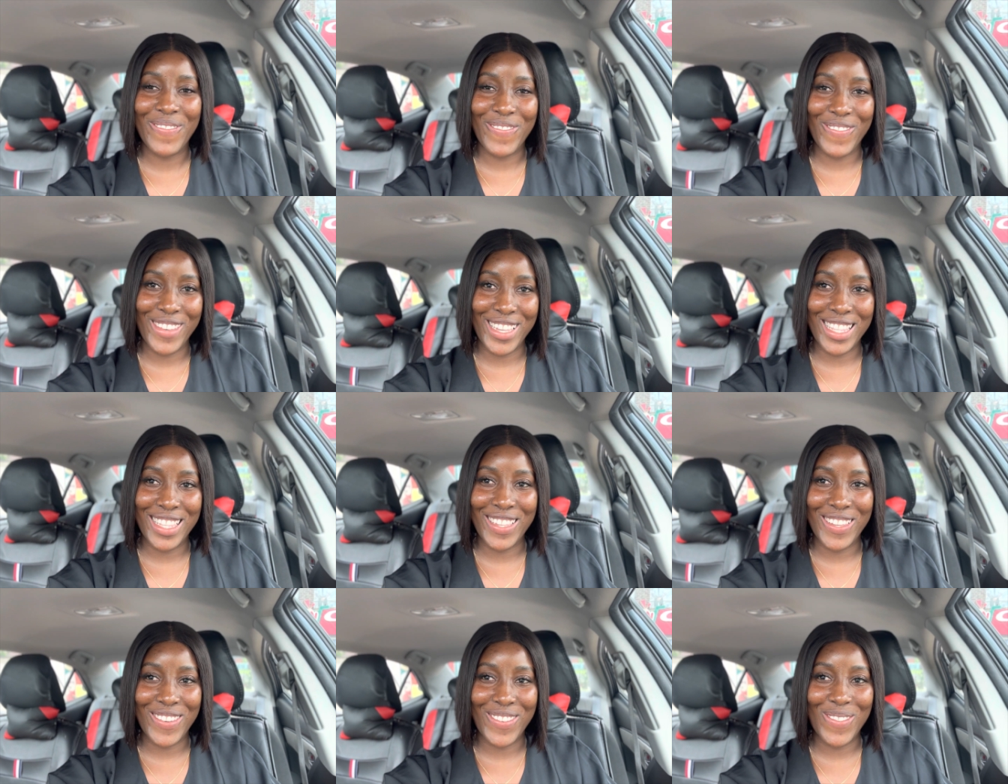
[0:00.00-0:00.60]

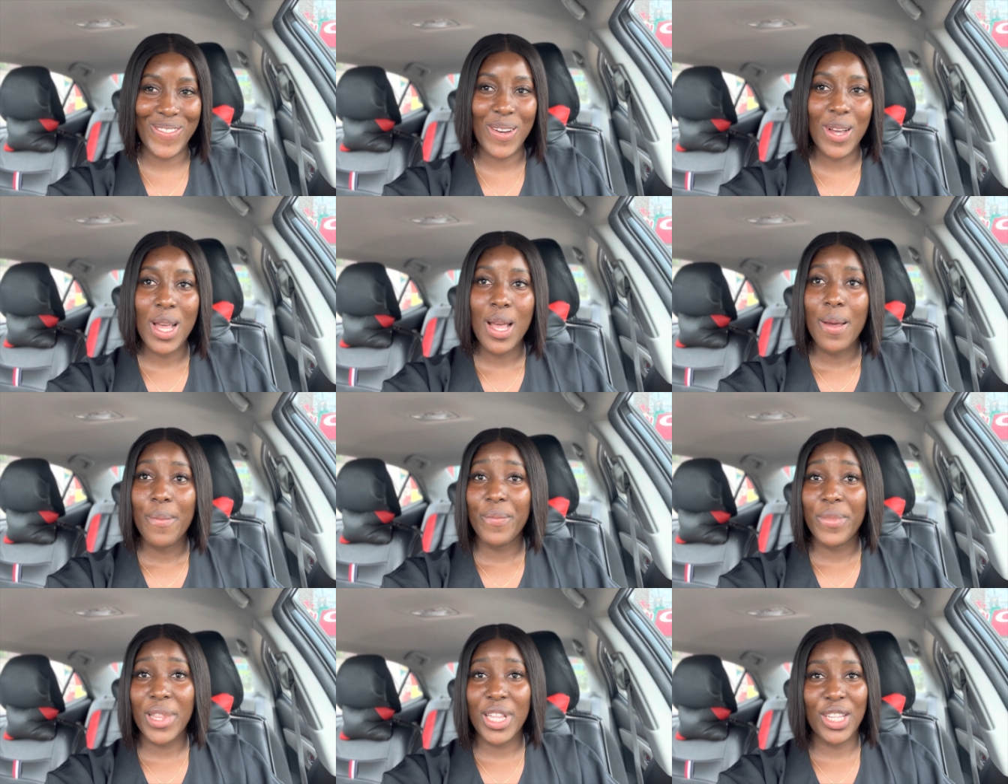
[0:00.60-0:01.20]
video
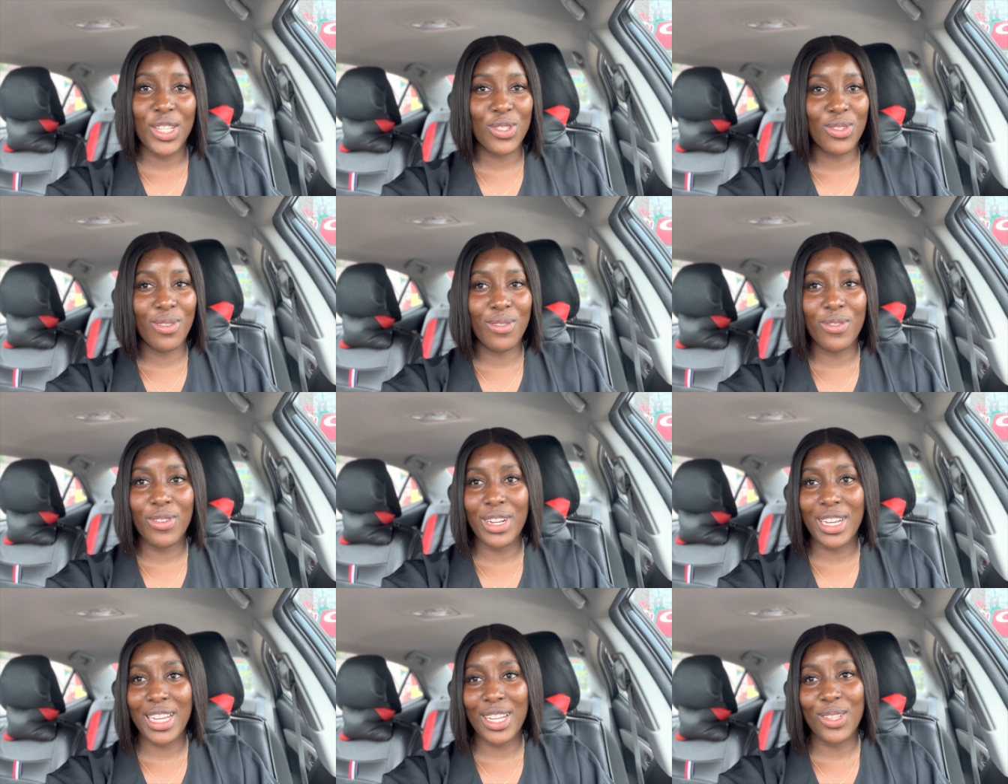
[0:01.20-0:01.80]
please don't
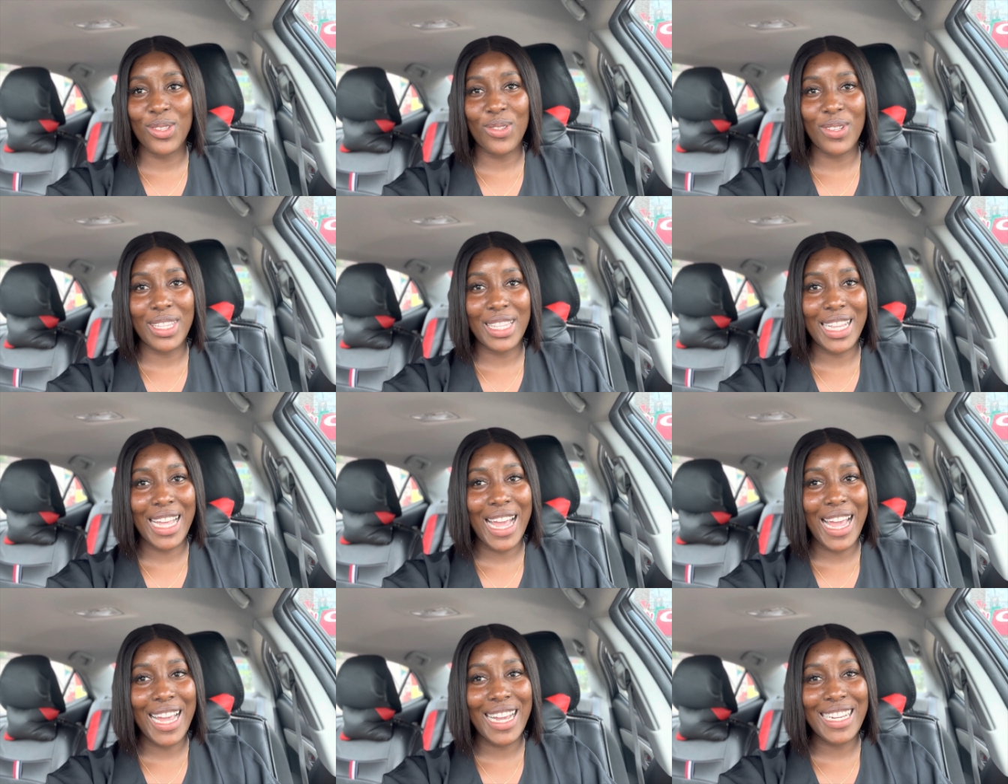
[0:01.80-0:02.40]
forget to
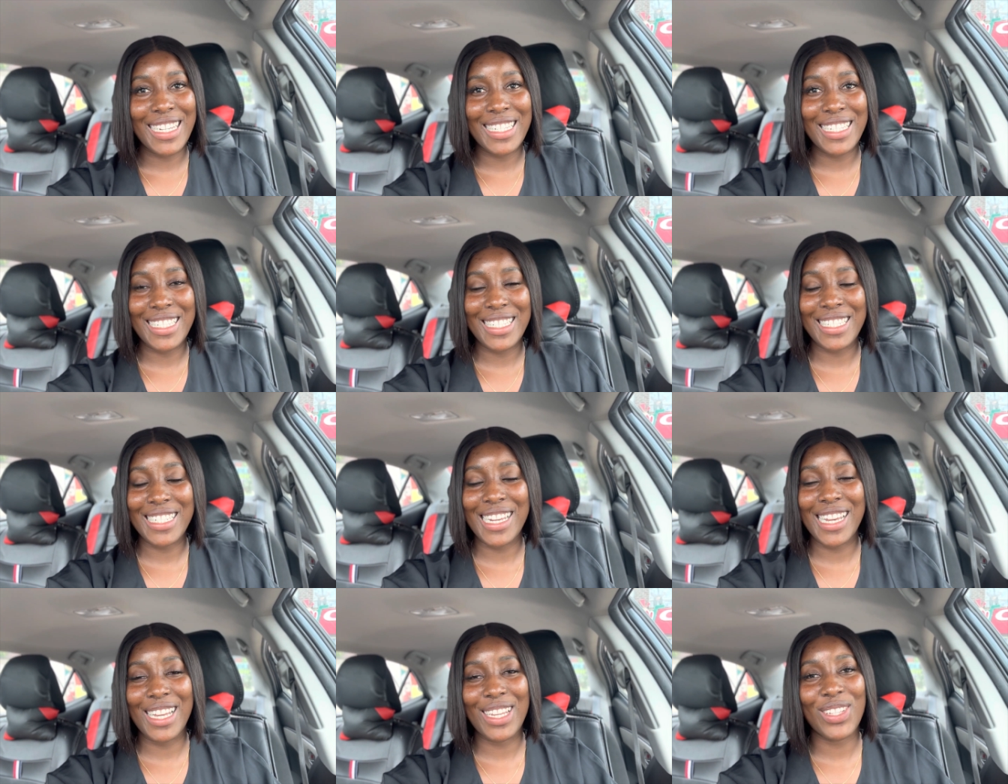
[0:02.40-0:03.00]
like
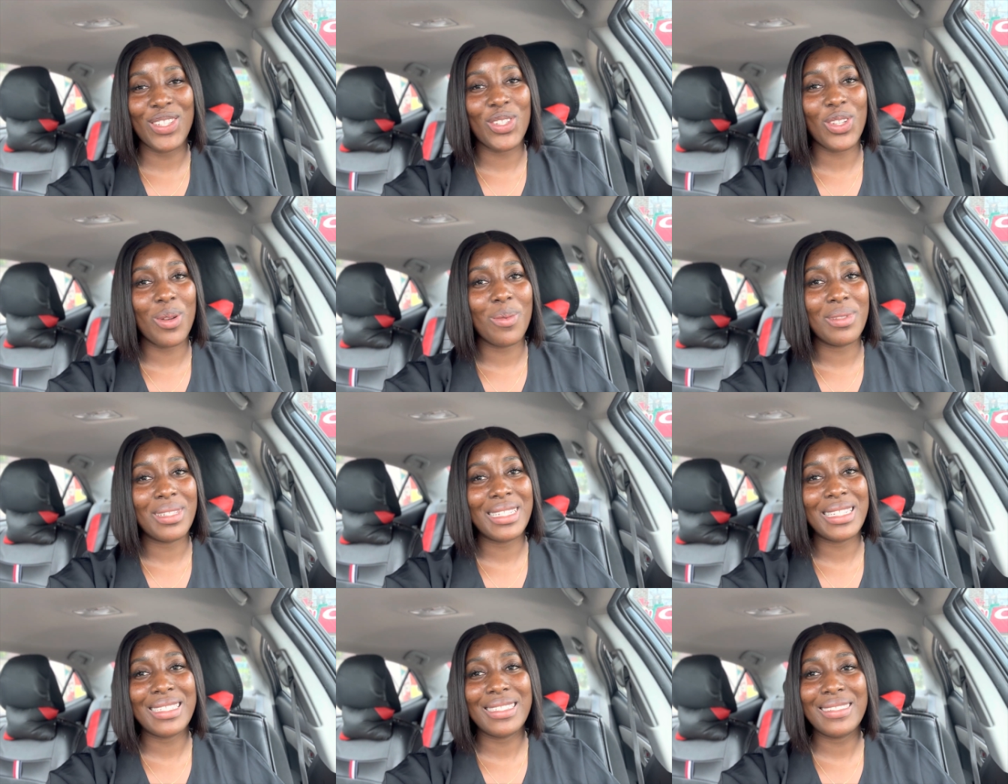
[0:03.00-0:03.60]
share
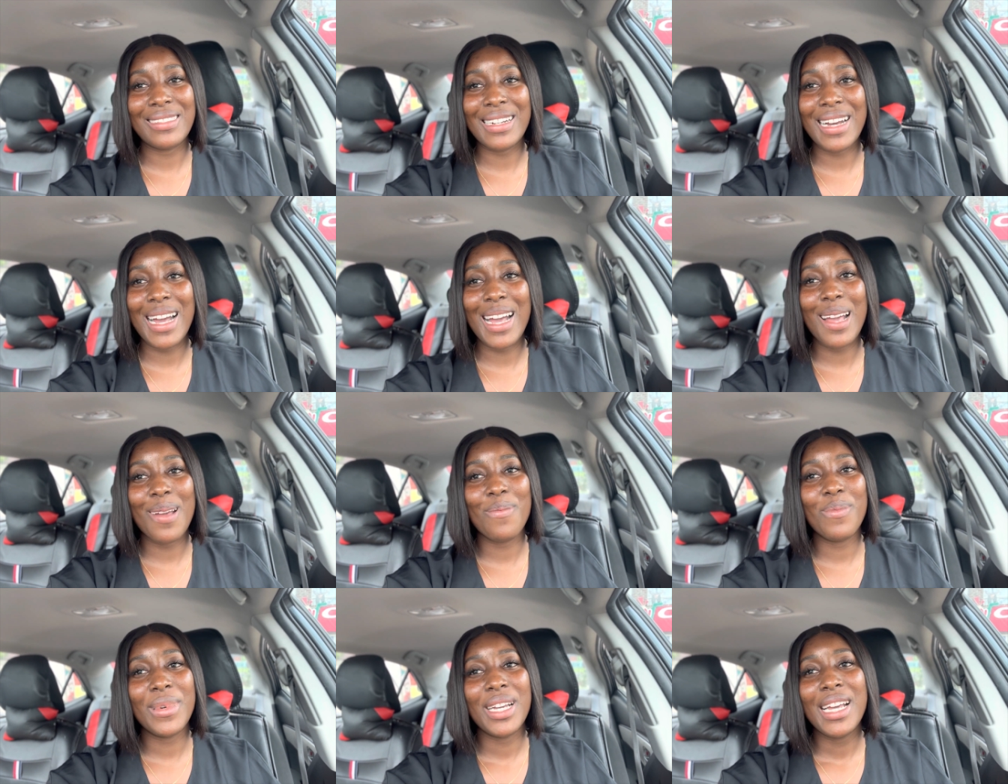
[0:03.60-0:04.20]

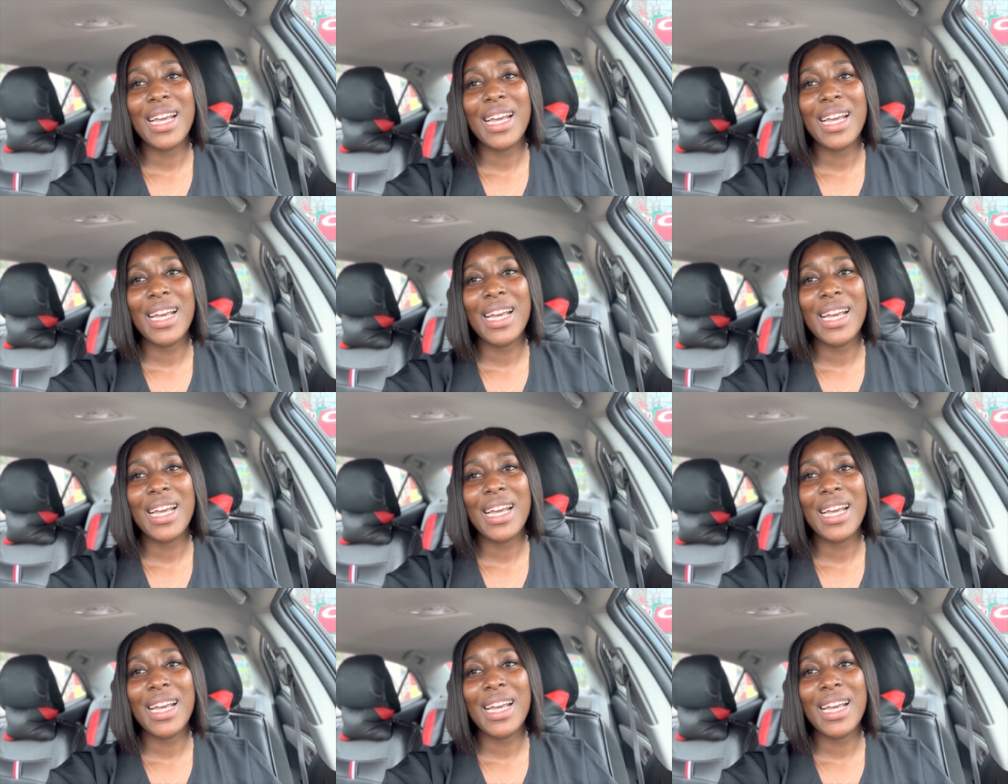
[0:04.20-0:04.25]
subscribe